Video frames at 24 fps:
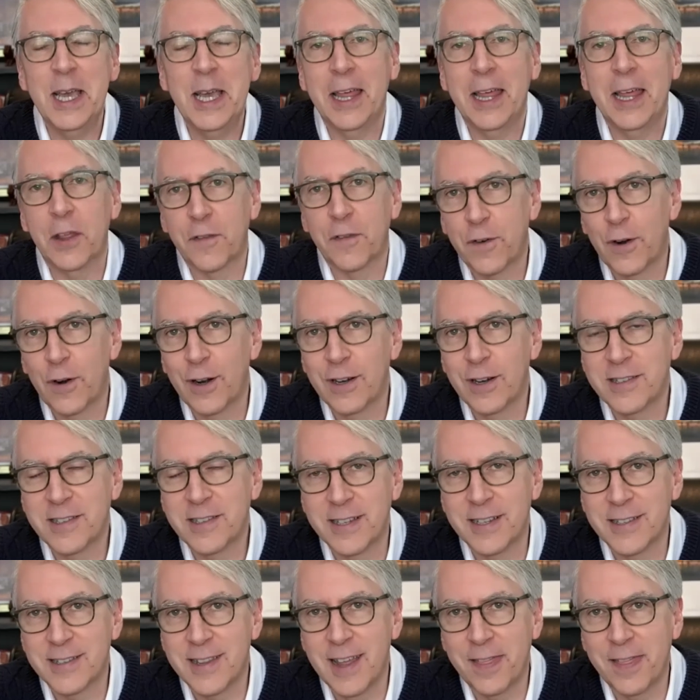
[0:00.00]
The first
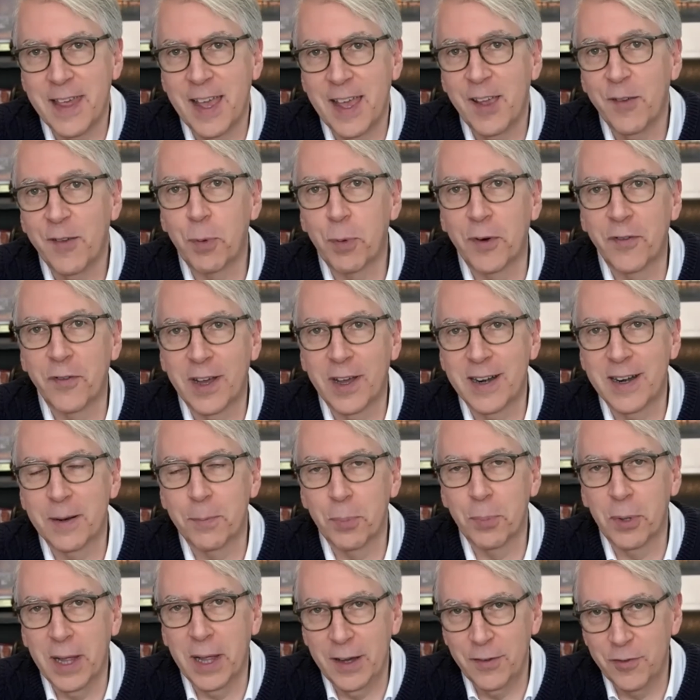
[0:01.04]
is that they've provided a
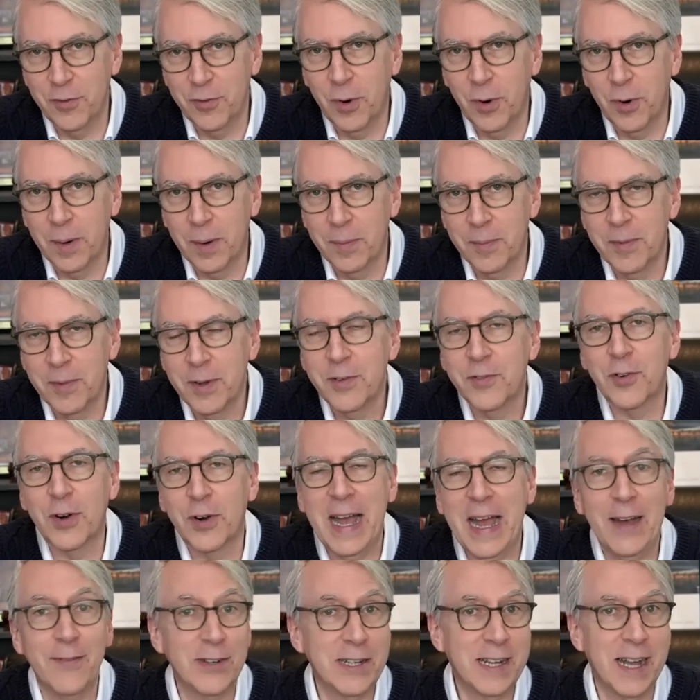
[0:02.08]
platform for
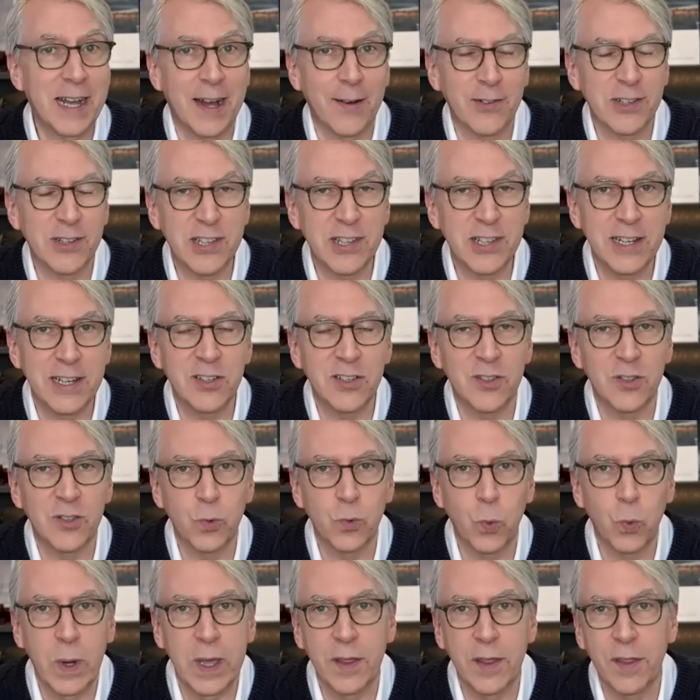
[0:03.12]
having conversations
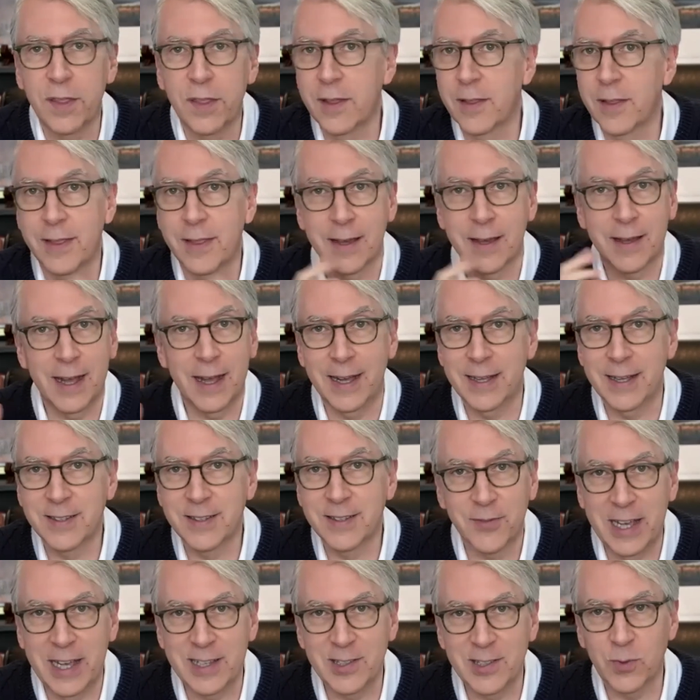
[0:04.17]
with the kinds
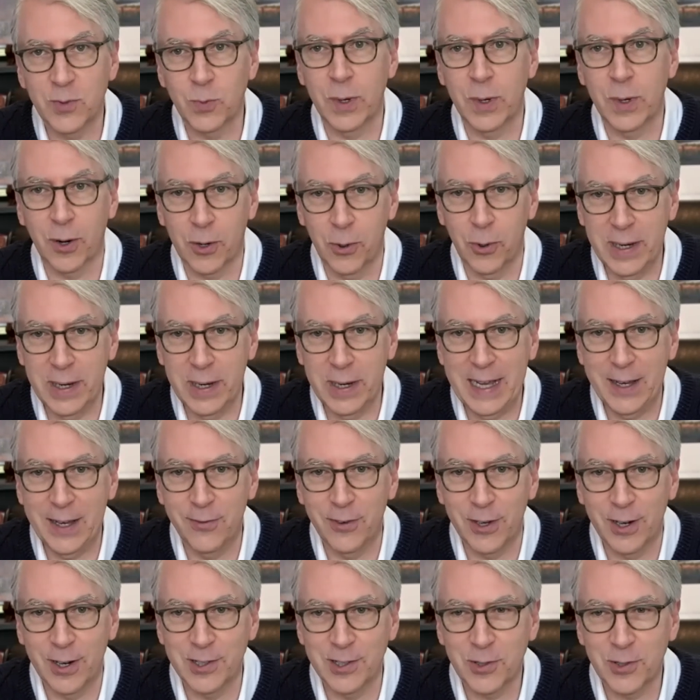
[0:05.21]
of guests we are going to have
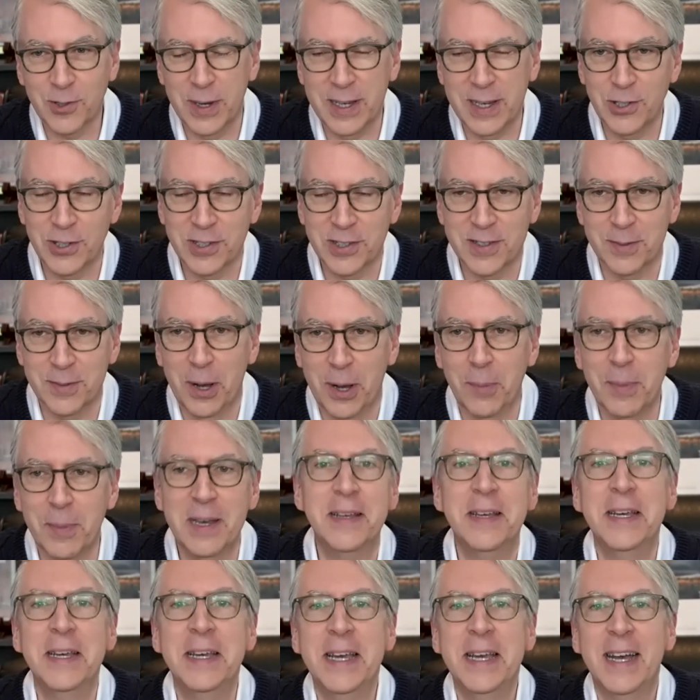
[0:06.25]
on our screen in just a moment,
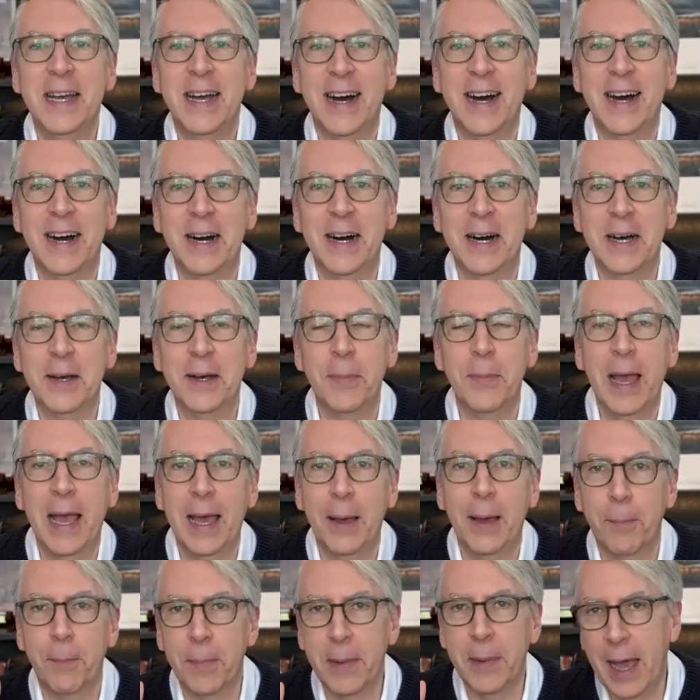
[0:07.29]
uh,
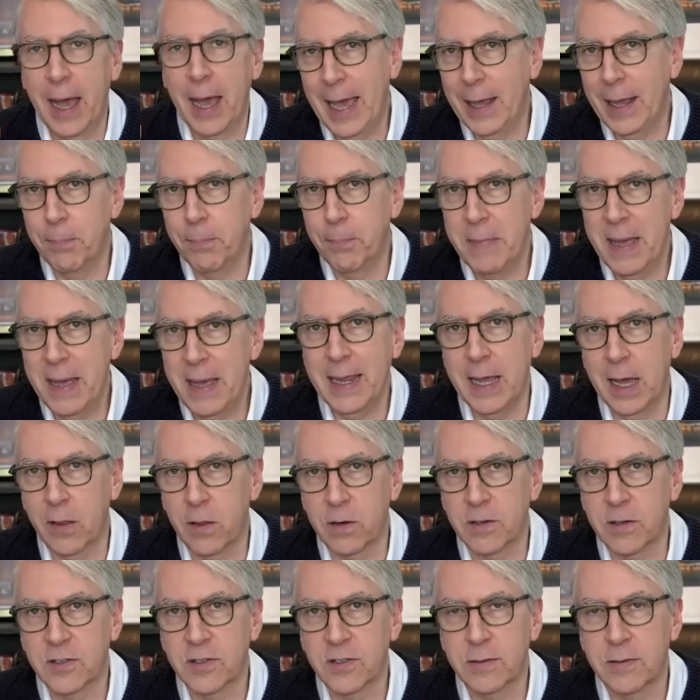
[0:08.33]
and, and many
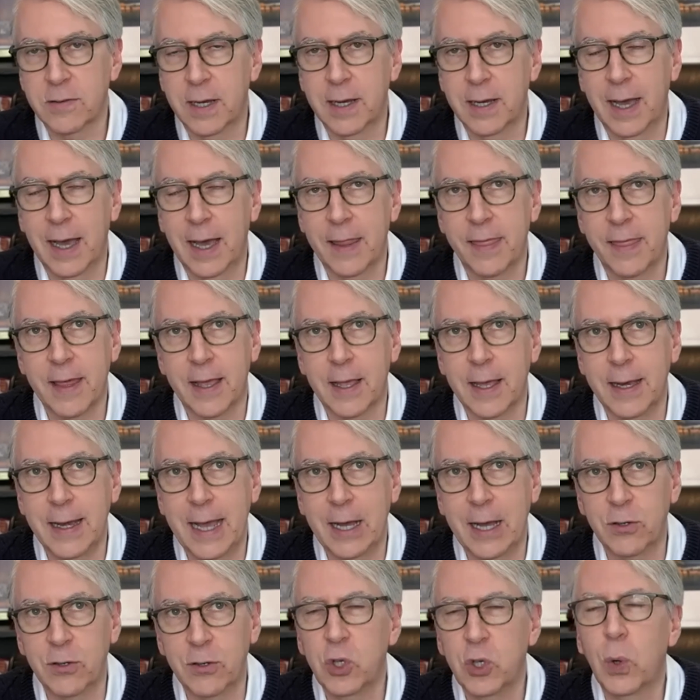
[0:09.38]
others. Uh, I think
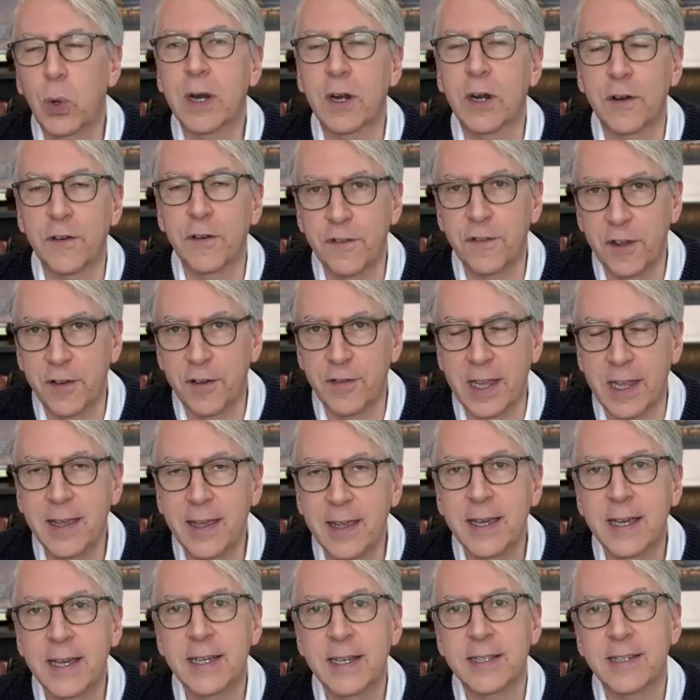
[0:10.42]
now 250
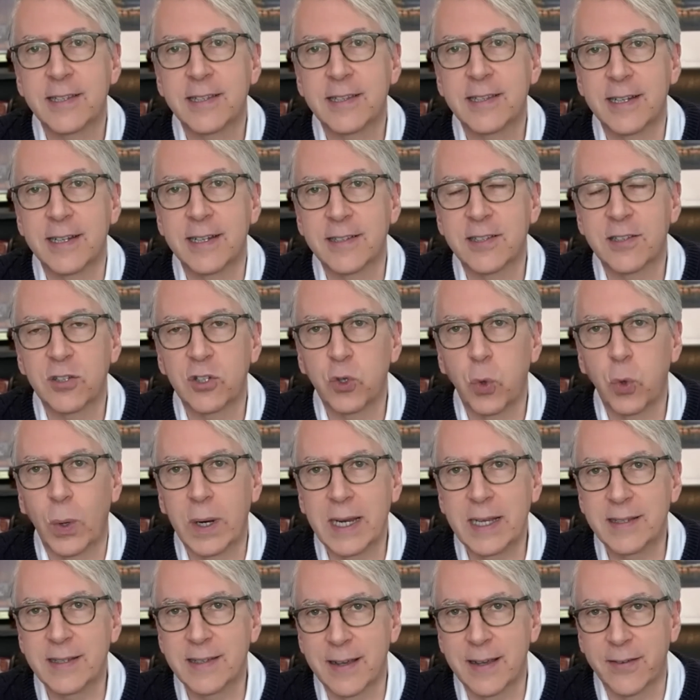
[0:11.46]
since
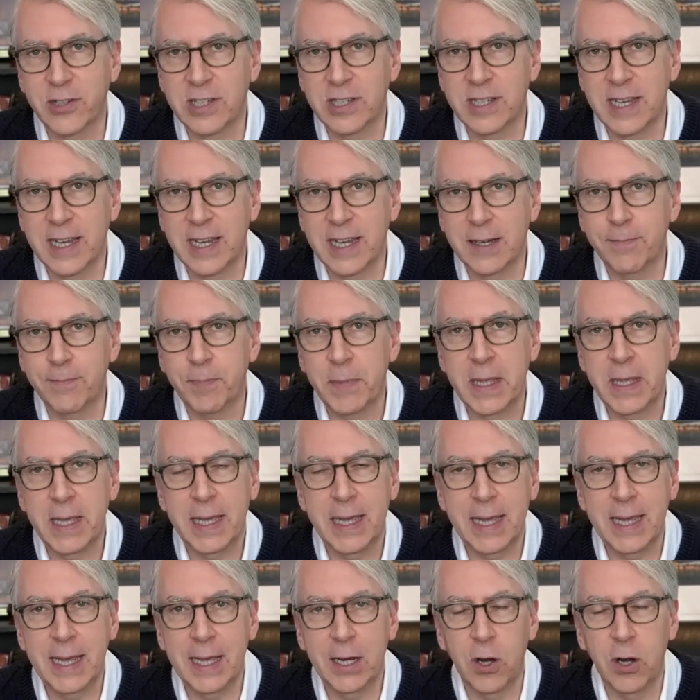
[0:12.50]
2017
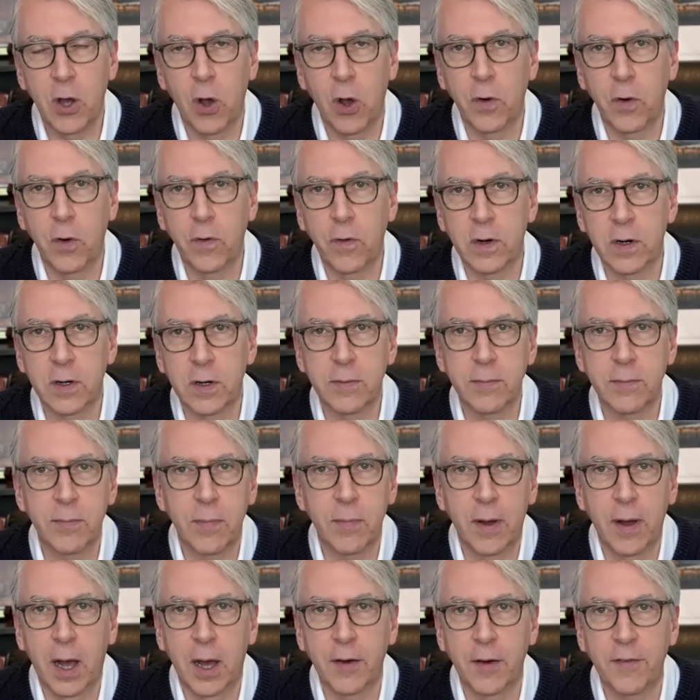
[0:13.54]
in over
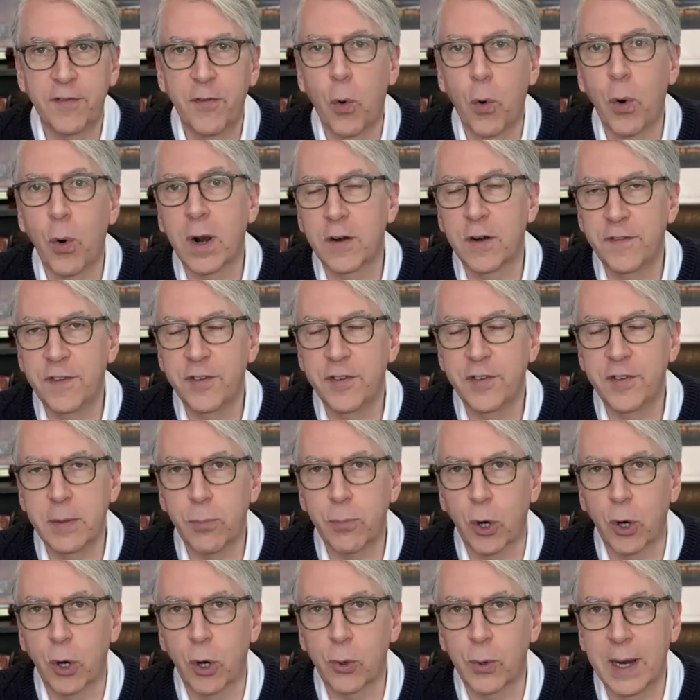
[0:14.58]
uh, 450
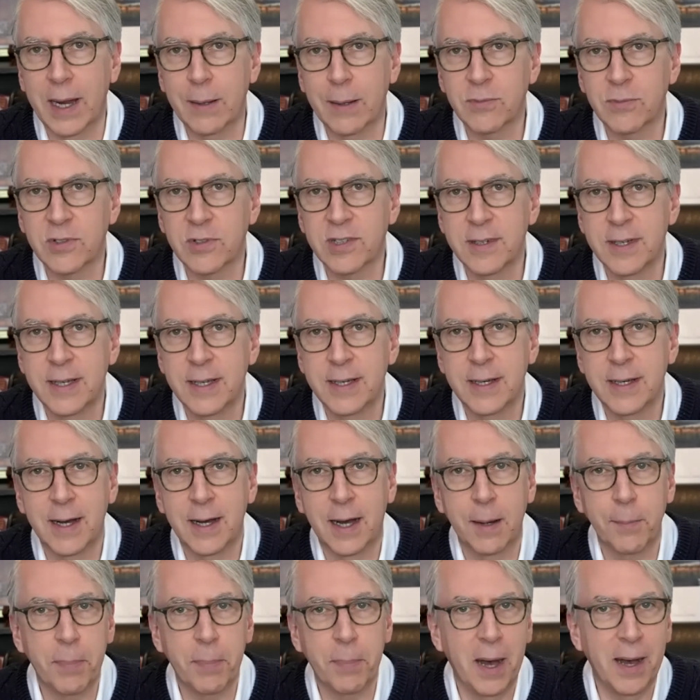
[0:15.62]
programs,
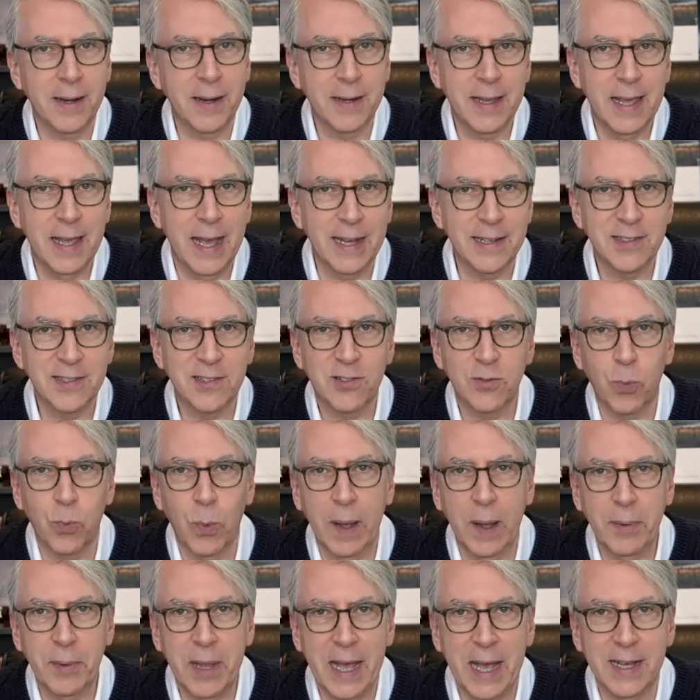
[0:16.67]
uh, podcasts,
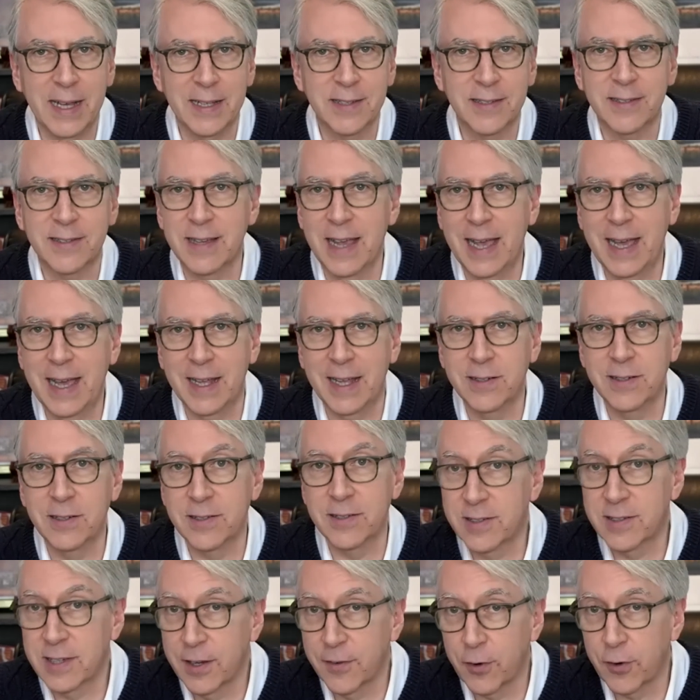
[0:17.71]
webcasts, and
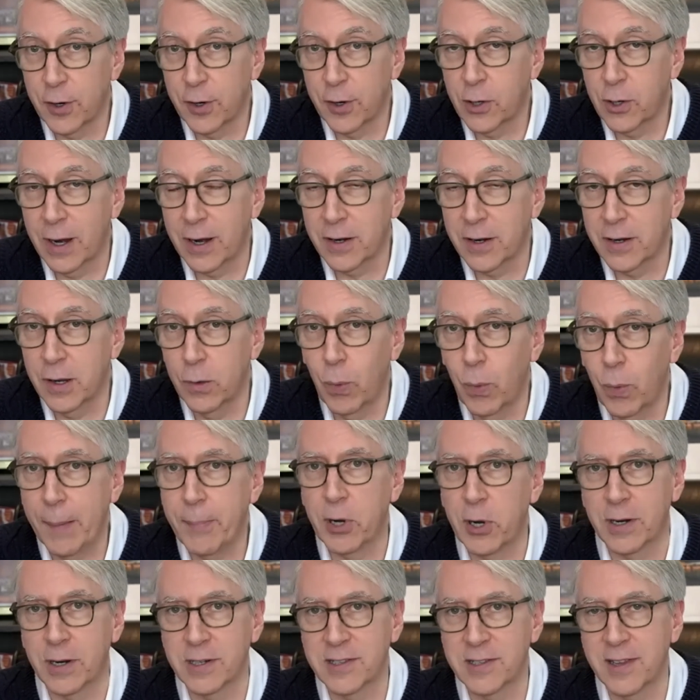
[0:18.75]
CFRE accredited
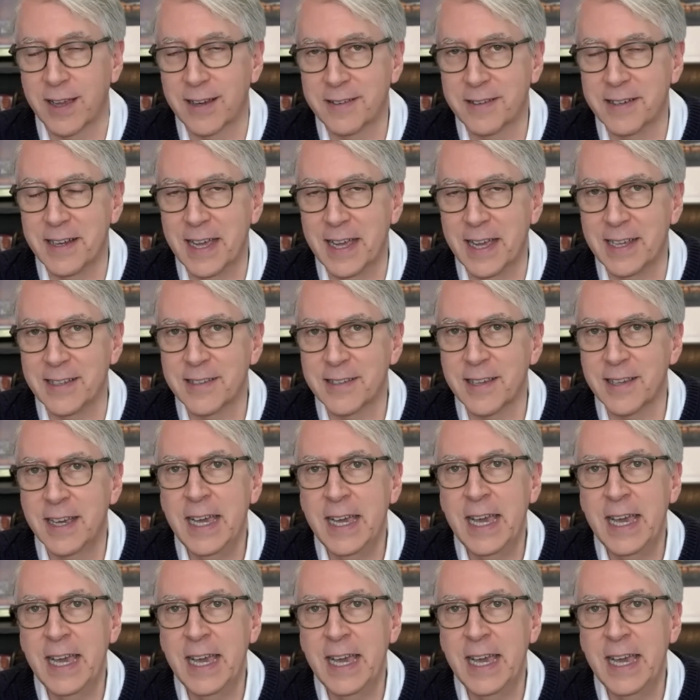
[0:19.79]
webinars like today's.